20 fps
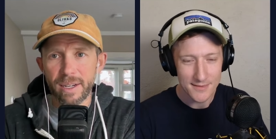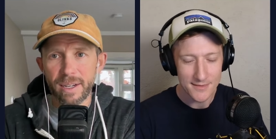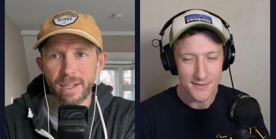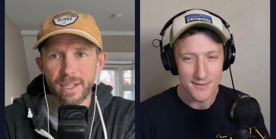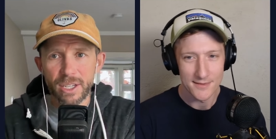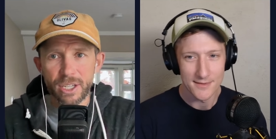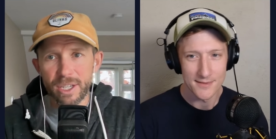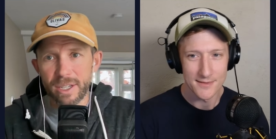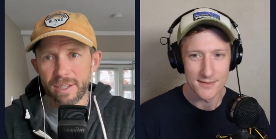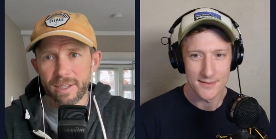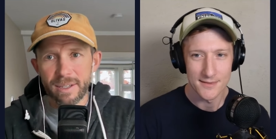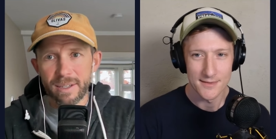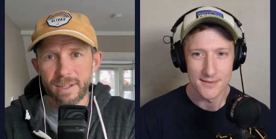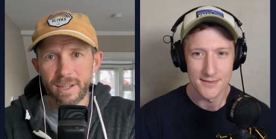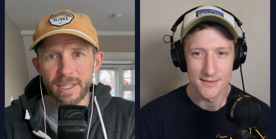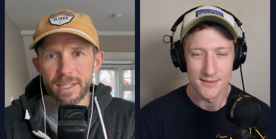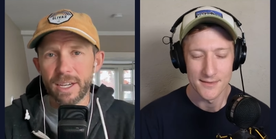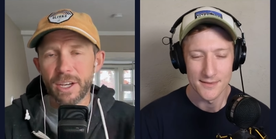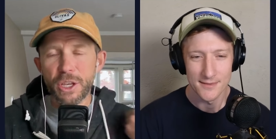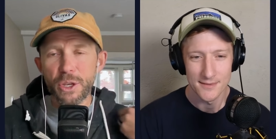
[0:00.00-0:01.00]
Speaker 1: It's just
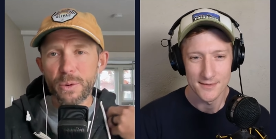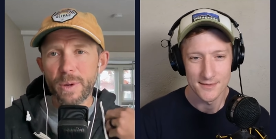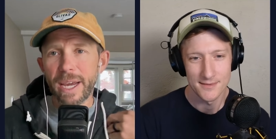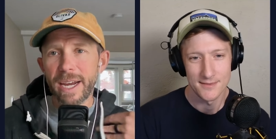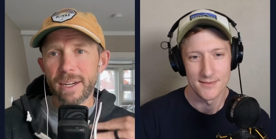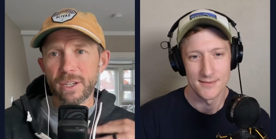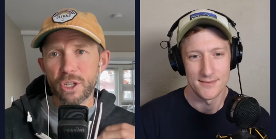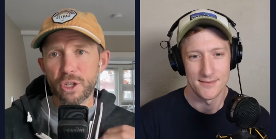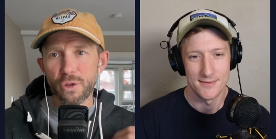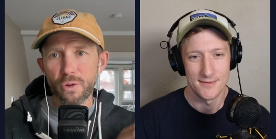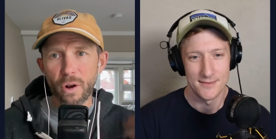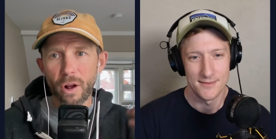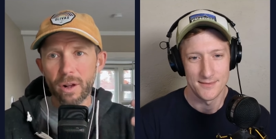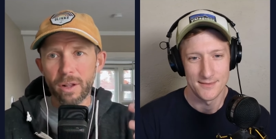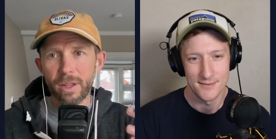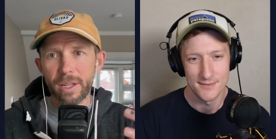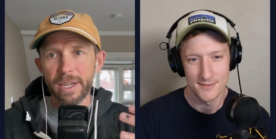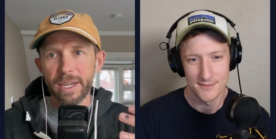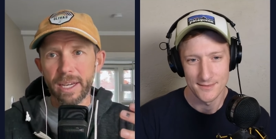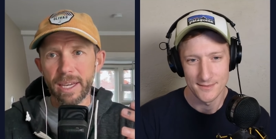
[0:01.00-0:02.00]
it's like you can't
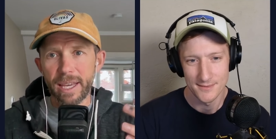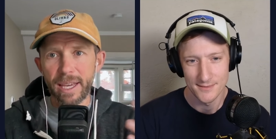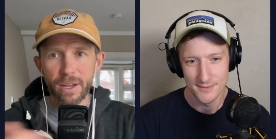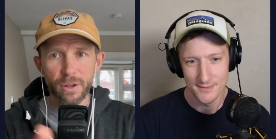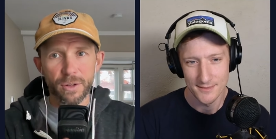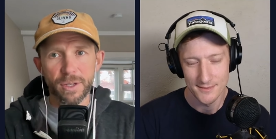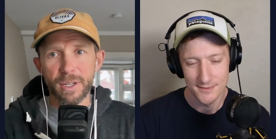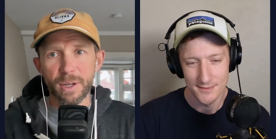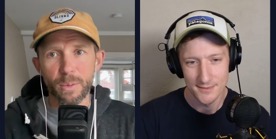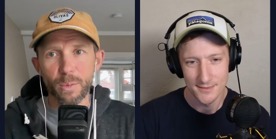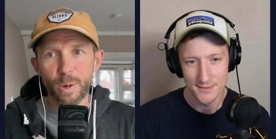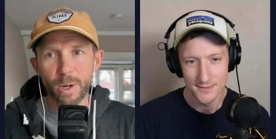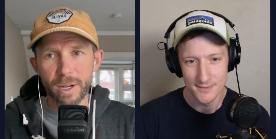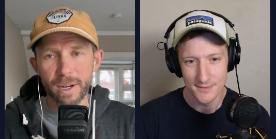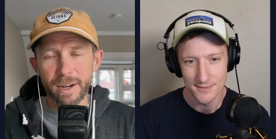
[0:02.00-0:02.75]
strongly kill someone,